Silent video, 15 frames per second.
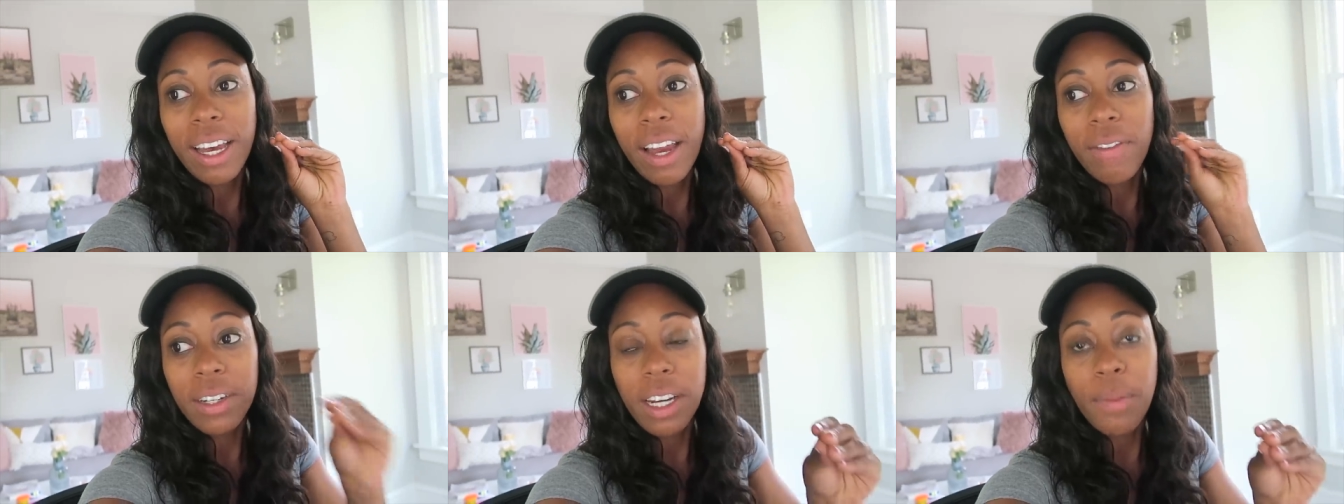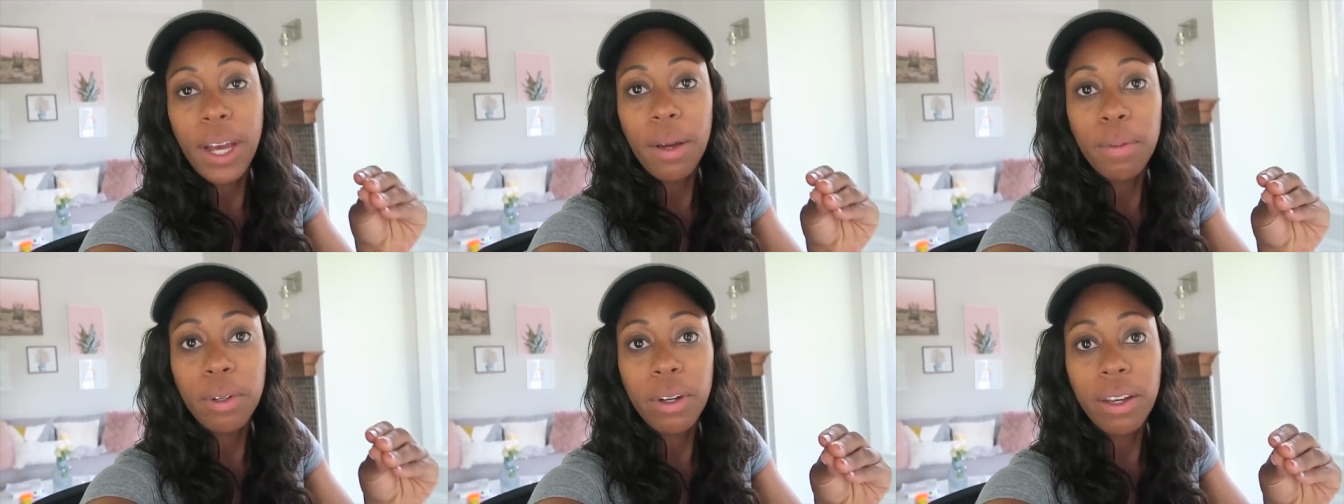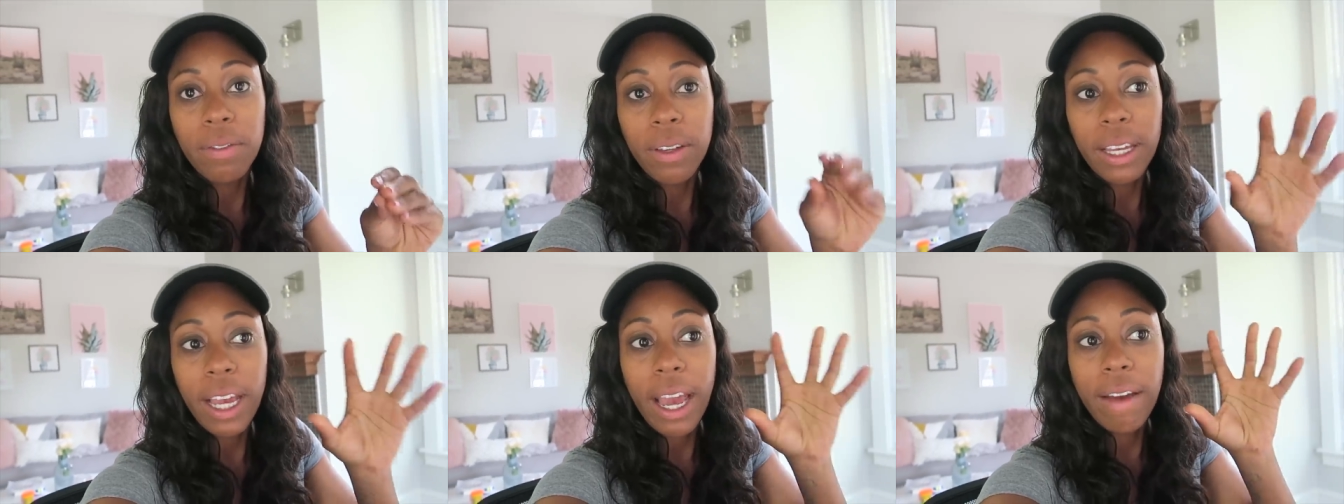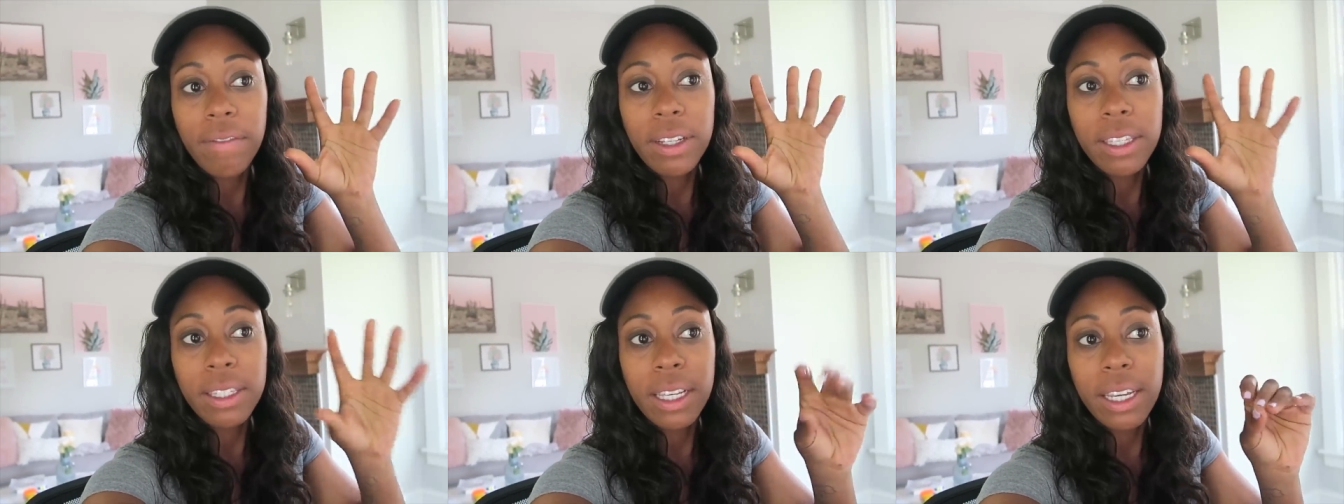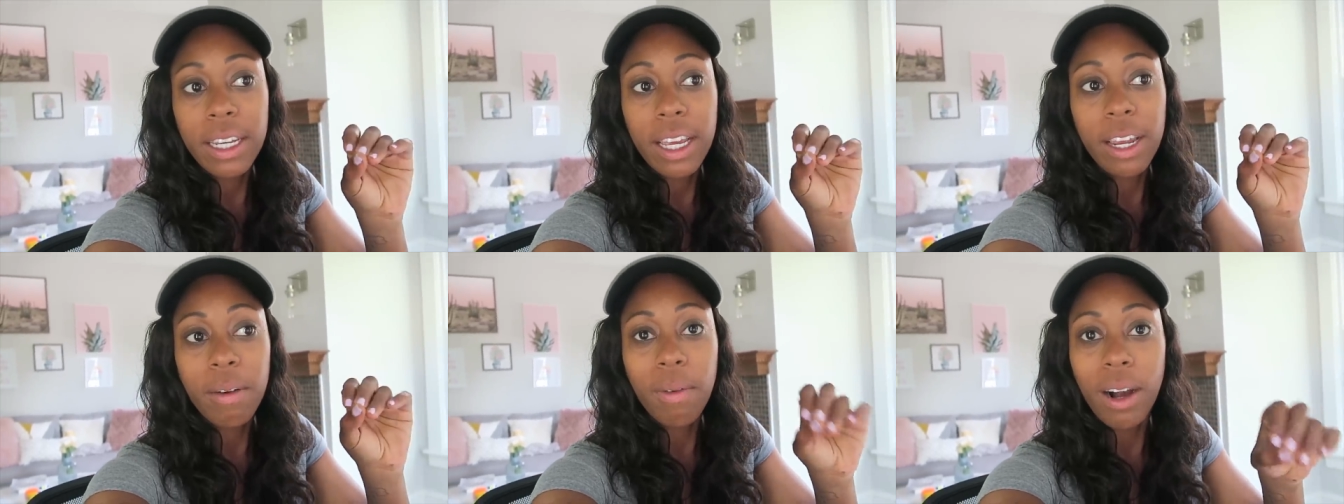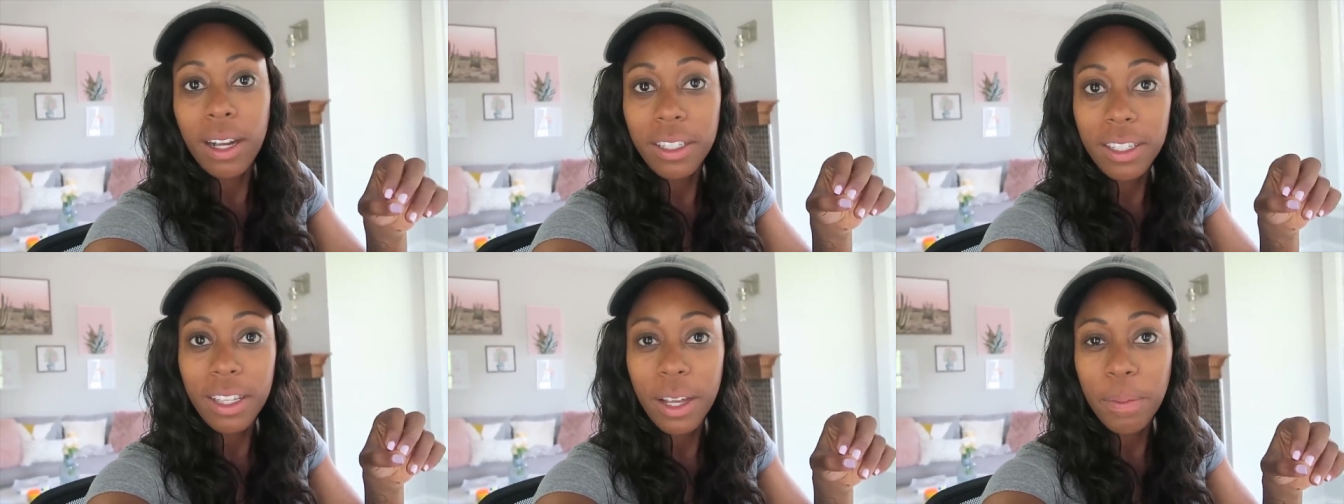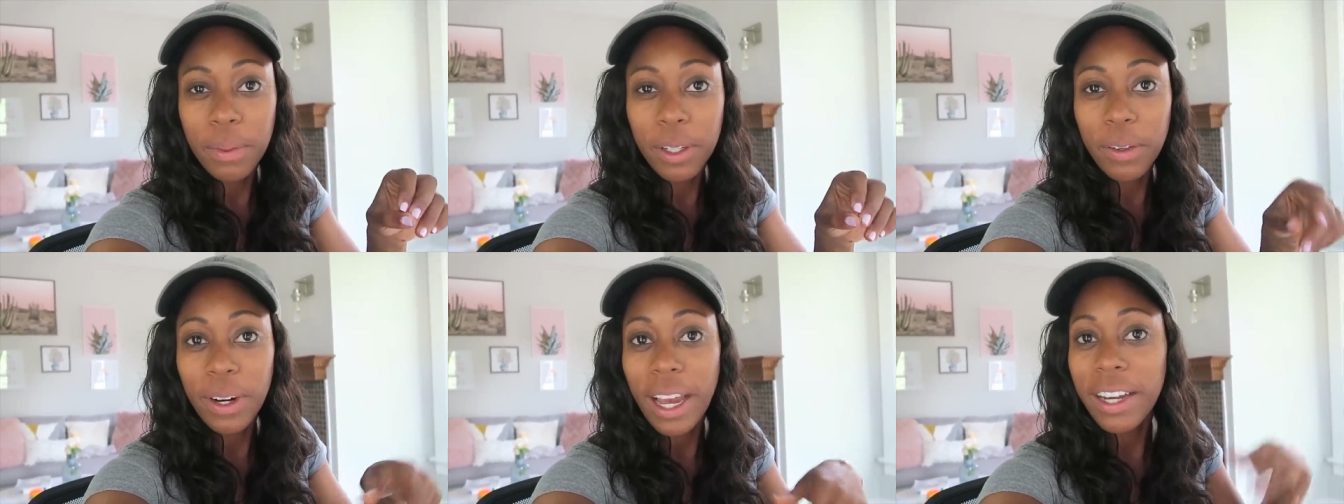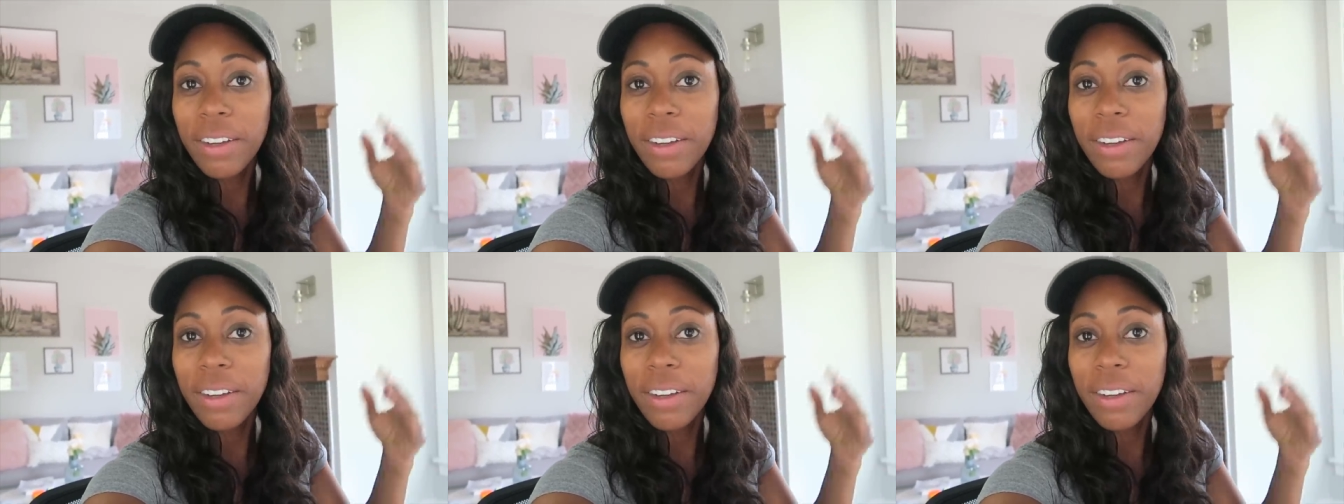every time I upload I feel like I have to sit and watch the upload.